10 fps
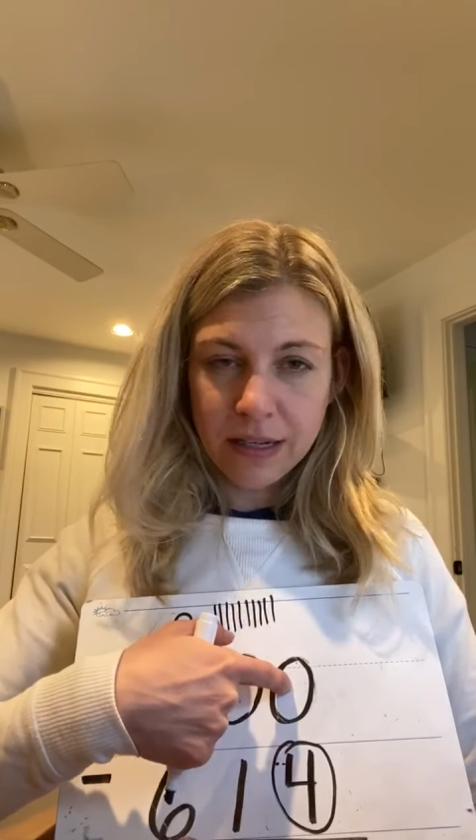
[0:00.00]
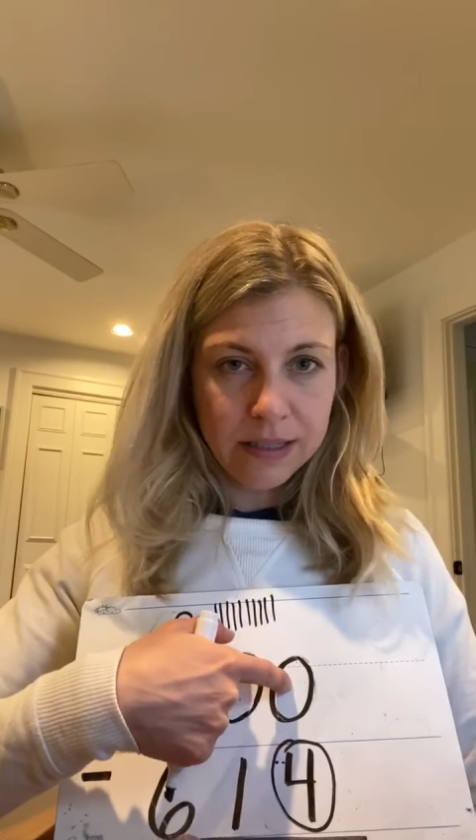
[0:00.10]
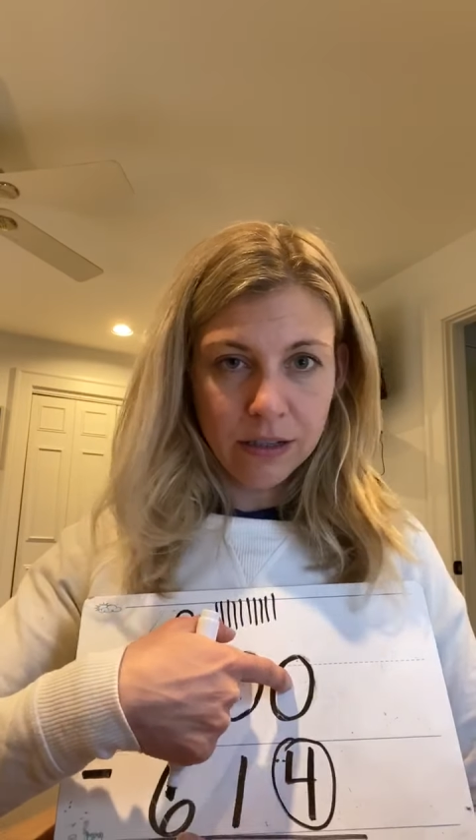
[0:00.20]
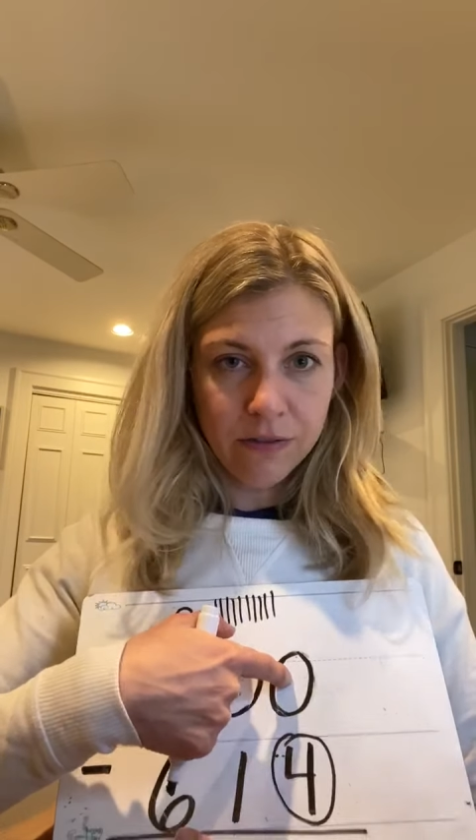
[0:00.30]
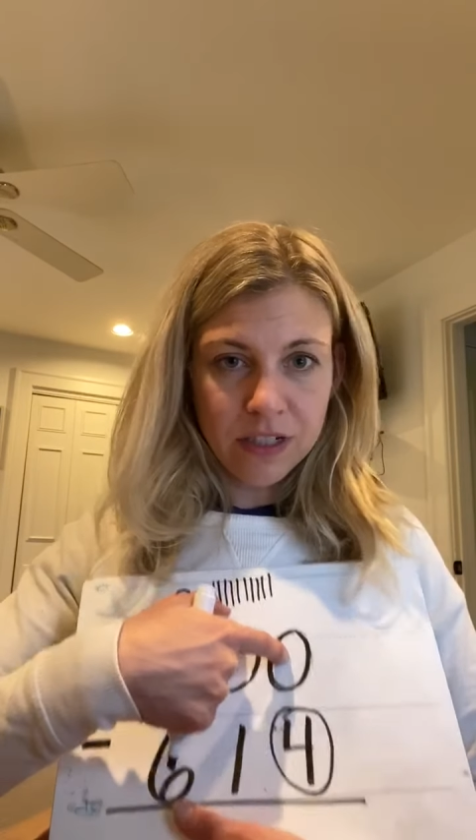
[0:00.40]
I
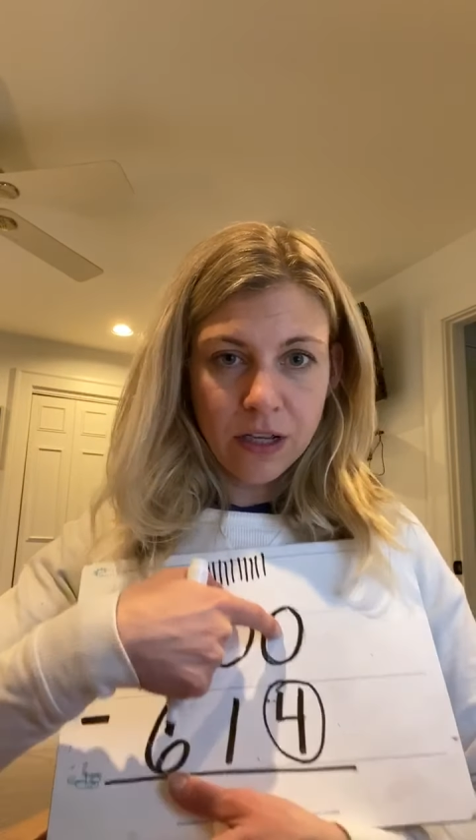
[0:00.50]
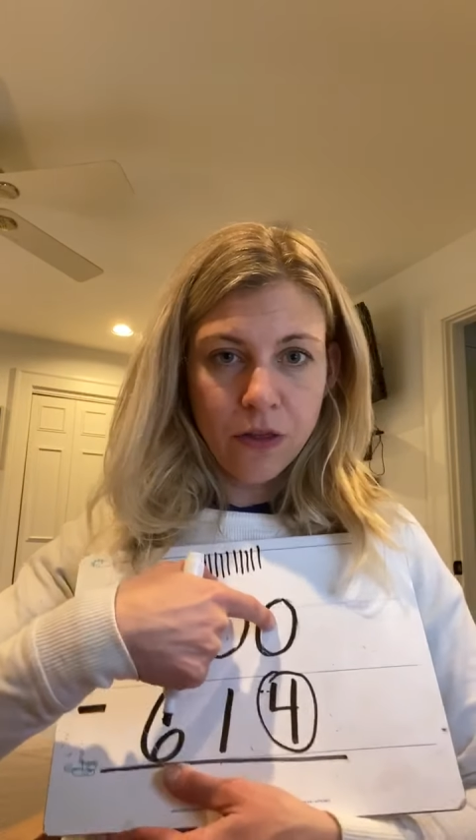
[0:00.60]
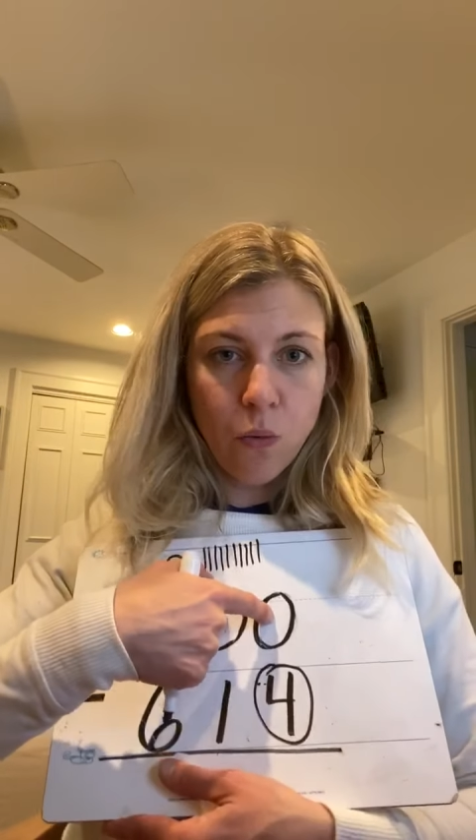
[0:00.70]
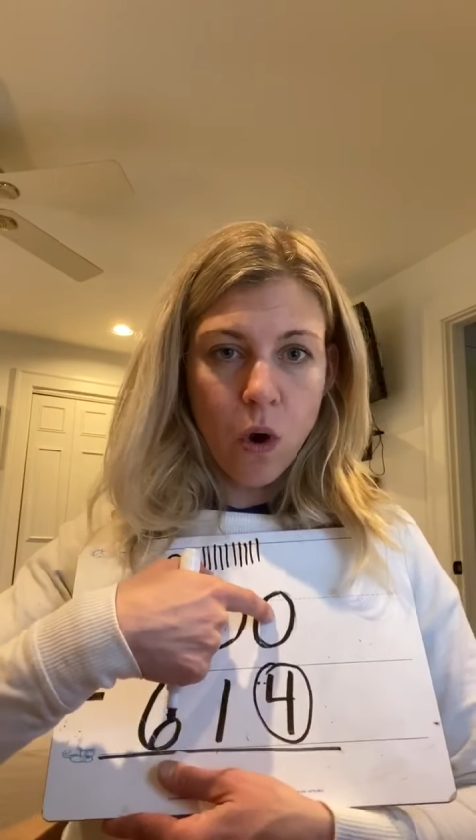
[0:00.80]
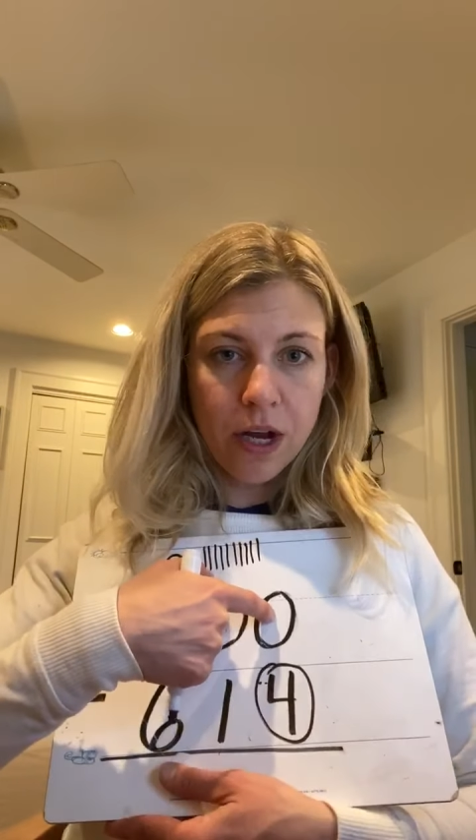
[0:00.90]
still haven't done
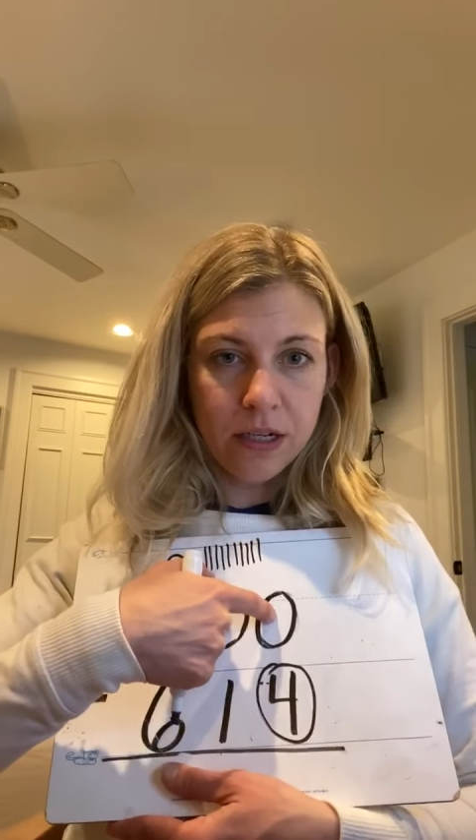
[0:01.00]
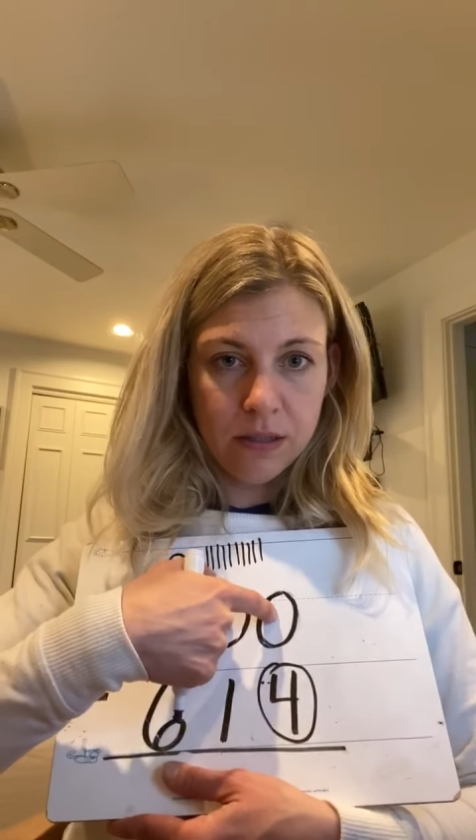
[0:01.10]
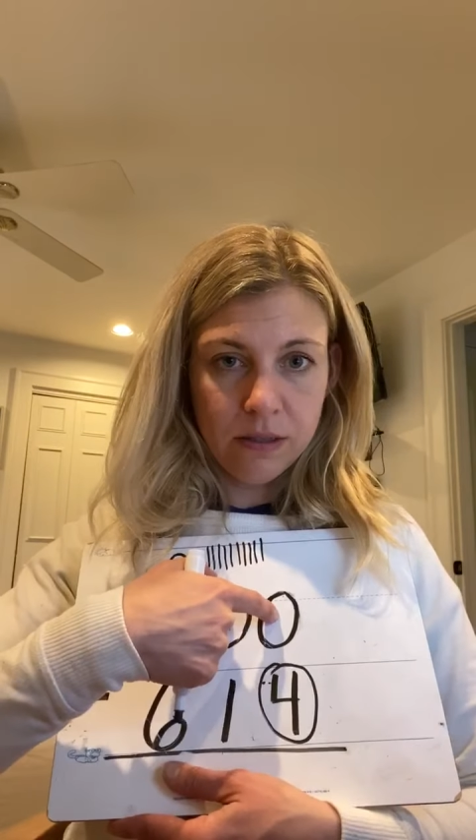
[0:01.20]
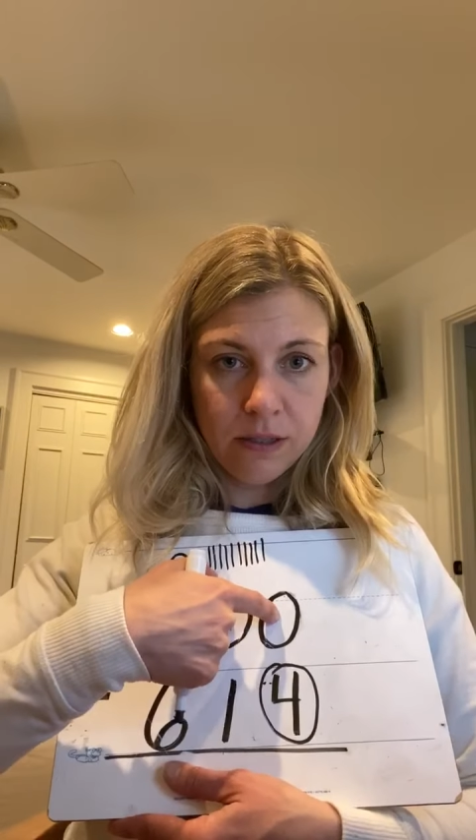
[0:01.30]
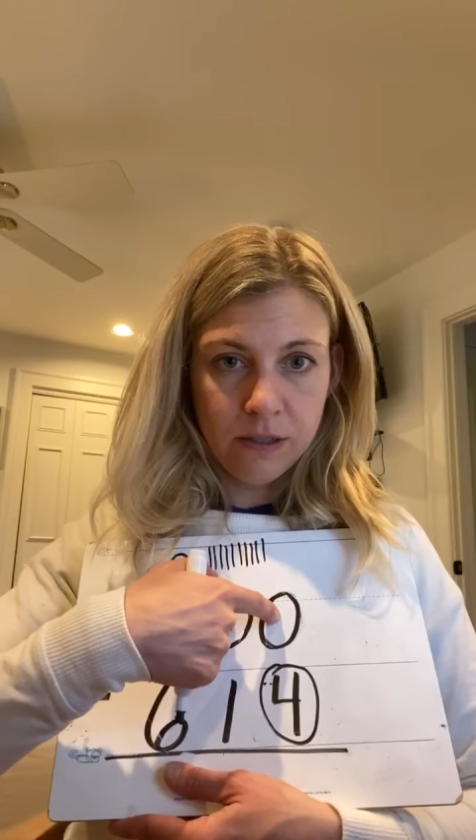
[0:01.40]
the
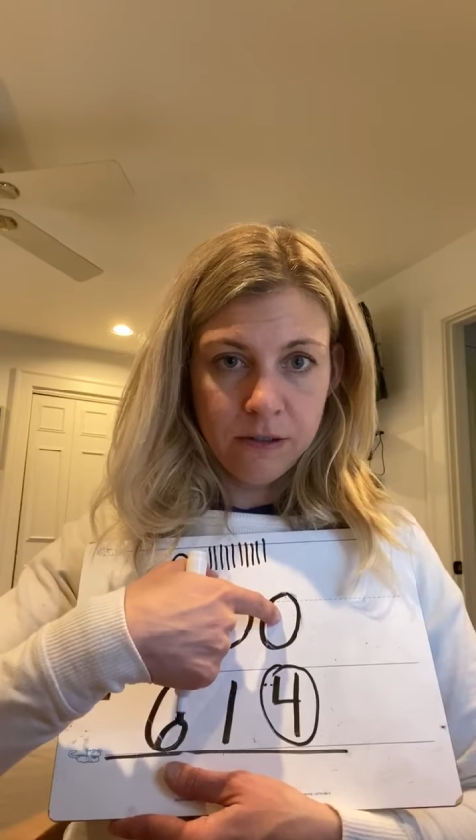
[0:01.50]
ones.